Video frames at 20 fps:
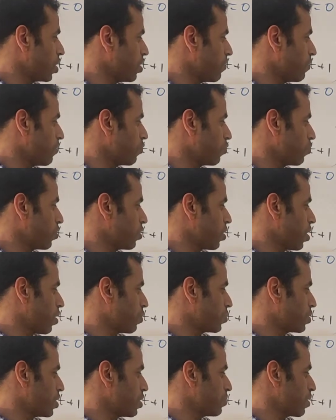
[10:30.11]
we have
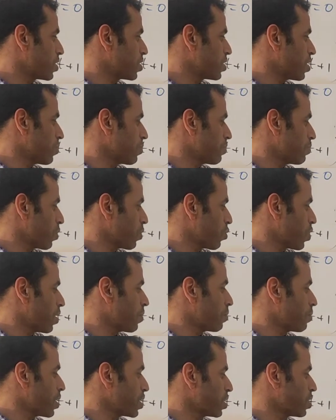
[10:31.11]
t minus number 1
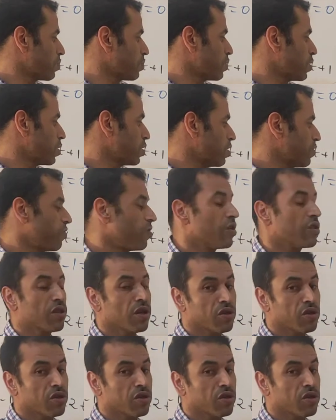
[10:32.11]
must be different than